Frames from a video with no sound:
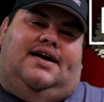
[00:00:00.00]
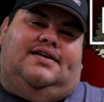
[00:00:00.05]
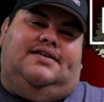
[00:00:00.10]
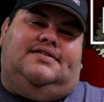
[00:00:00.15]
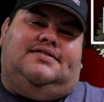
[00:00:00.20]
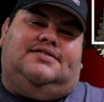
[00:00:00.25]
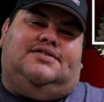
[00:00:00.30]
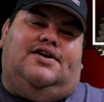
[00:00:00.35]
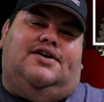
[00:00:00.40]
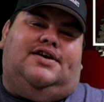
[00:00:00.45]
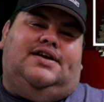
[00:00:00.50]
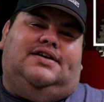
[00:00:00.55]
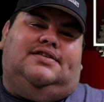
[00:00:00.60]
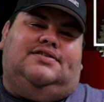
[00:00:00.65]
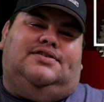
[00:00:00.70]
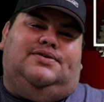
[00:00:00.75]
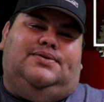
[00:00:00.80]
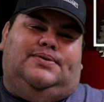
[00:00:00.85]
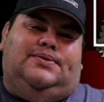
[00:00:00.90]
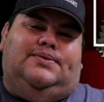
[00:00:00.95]
starting
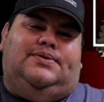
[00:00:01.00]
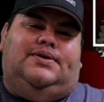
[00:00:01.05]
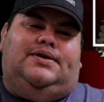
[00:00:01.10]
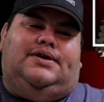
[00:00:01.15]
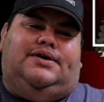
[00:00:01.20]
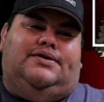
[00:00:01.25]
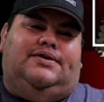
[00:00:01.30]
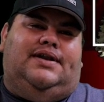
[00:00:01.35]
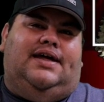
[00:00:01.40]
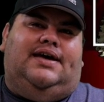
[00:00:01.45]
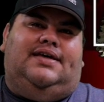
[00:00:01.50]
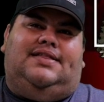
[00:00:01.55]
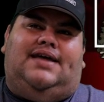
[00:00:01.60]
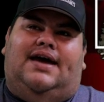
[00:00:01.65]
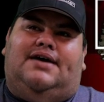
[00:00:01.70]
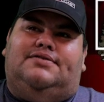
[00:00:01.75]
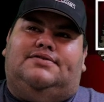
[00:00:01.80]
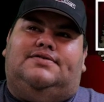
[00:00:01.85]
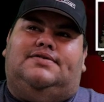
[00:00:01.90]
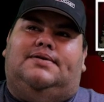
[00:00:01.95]
to, you know, lay
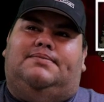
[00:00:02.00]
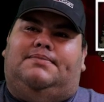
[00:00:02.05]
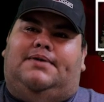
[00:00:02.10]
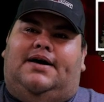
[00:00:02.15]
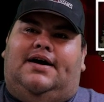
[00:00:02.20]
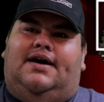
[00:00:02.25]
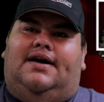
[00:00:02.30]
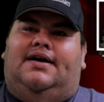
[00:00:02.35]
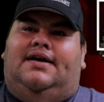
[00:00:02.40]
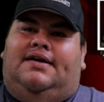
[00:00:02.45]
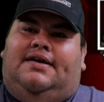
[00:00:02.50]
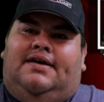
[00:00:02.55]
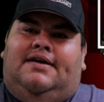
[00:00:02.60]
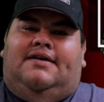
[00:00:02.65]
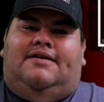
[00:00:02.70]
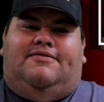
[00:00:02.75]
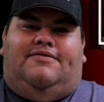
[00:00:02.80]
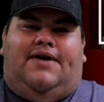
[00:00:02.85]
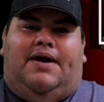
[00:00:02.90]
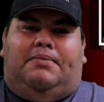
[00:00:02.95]
down some
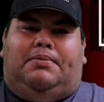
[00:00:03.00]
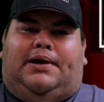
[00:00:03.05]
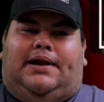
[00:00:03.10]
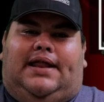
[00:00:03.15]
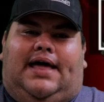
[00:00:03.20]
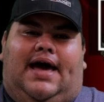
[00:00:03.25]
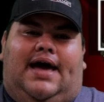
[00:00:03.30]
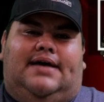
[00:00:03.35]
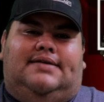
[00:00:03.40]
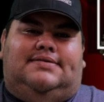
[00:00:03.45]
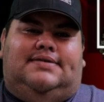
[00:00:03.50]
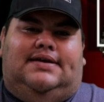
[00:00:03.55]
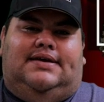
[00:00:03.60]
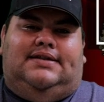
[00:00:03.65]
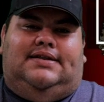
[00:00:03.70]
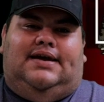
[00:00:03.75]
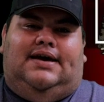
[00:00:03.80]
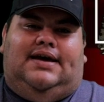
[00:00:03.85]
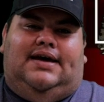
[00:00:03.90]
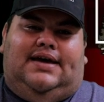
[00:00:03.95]
fiberglass
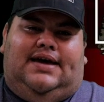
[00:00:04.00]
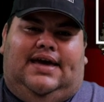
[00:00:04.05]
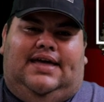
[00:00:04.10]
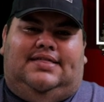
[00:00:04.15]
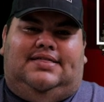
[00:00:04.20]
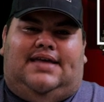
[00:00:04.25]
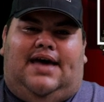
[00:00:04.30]
and get